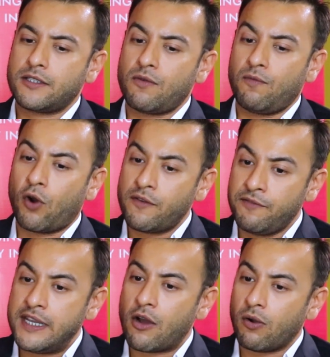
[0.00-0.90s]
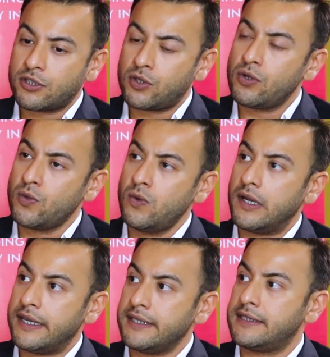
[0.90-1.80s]
What we also
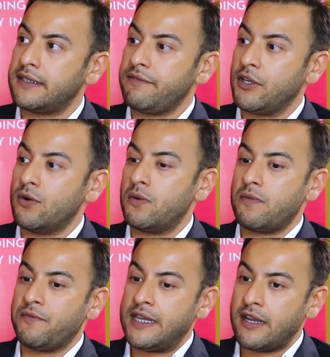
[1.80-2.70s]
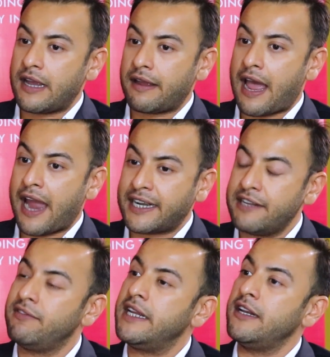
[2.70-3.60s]
do is, we
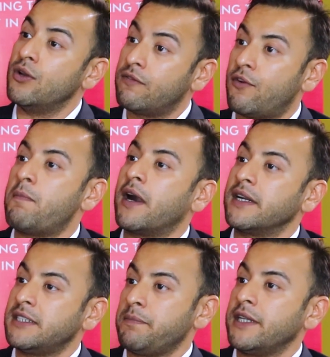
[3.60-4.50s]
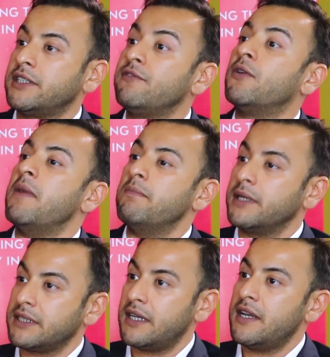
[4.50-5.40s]
actively look for participation from
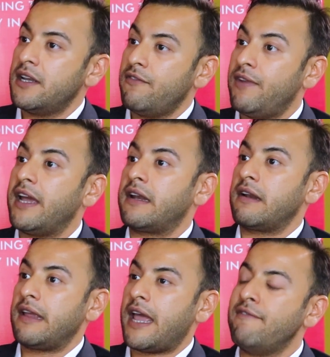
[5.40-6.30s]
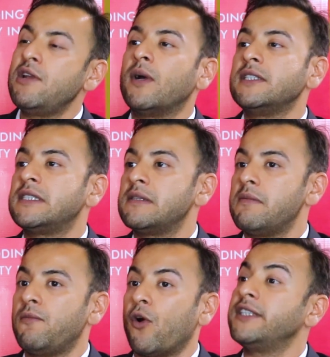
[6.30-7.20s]
members, where everyone's
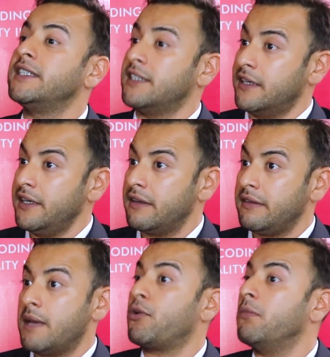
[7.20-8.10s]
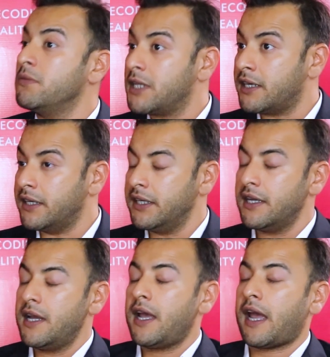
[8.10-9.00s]
voice is heard, their problems are heard,
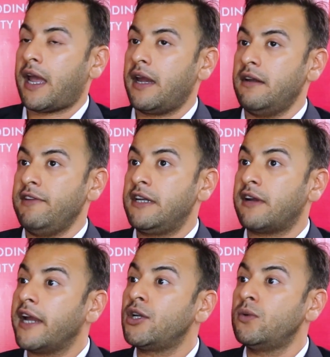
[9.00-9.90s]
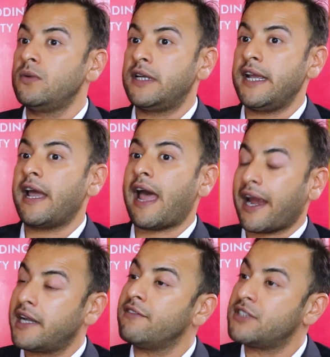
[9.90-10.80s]
and we try to take
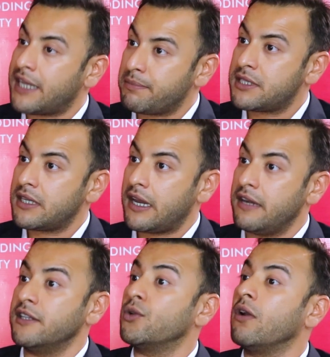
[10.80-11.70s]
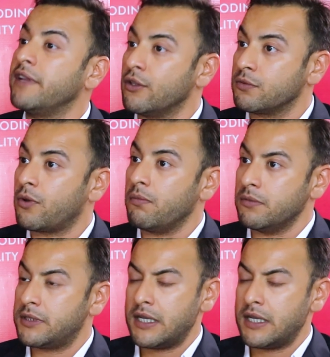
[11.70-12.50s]
active steps in resolving those problems.